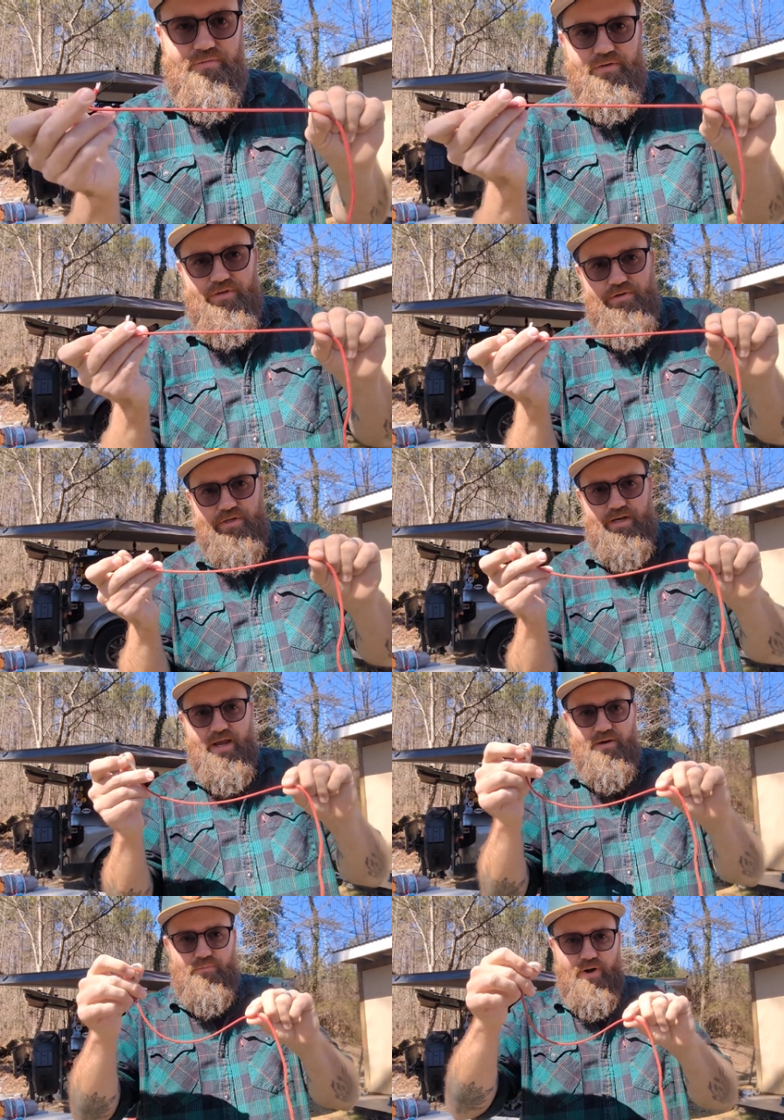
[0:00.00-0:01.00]
So you can
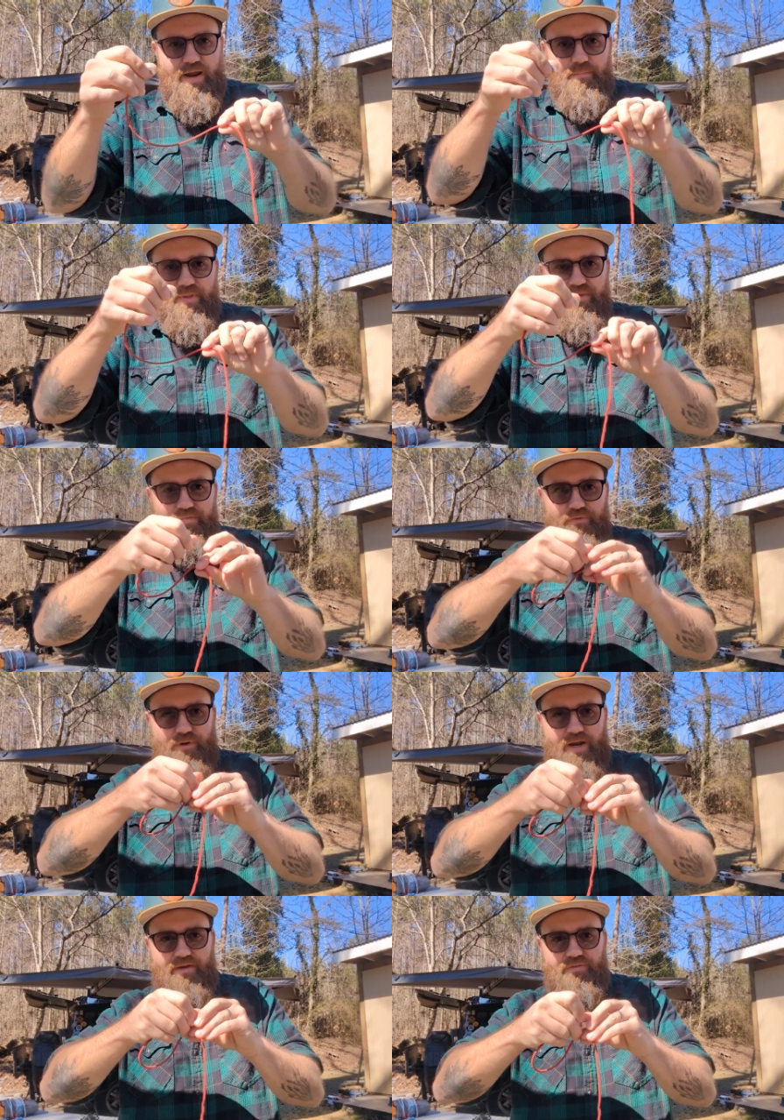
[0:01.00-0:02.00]
now wrap this
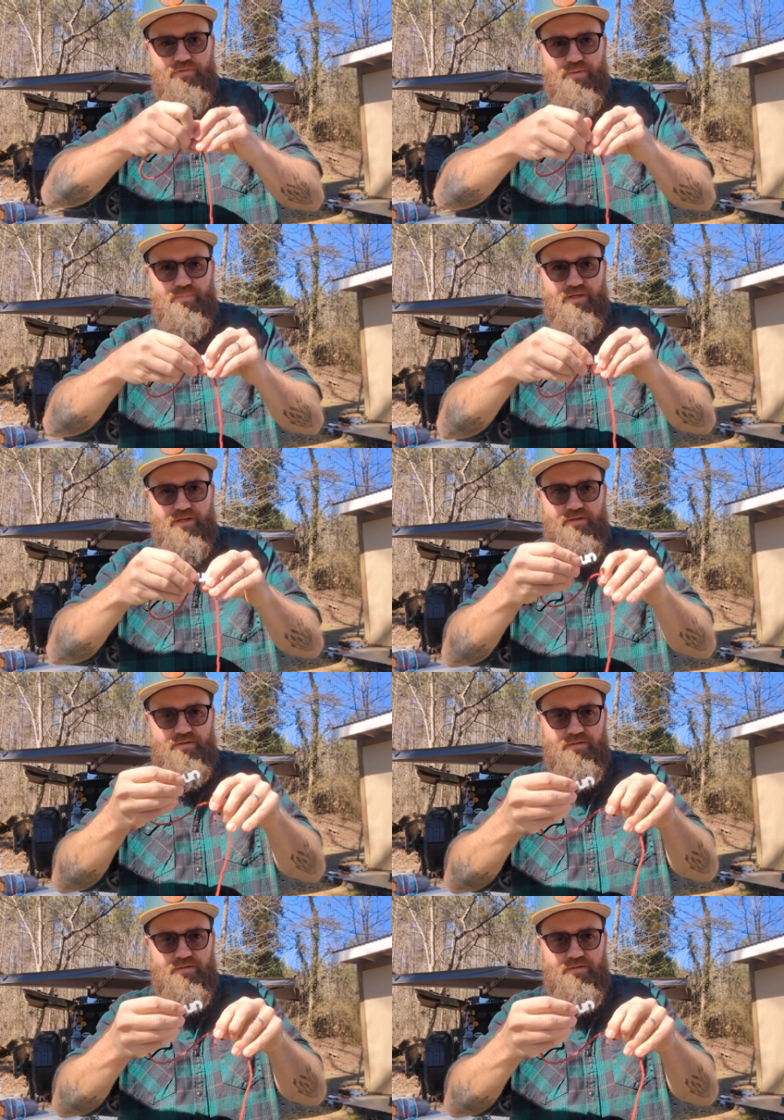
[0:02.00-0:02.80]
around something,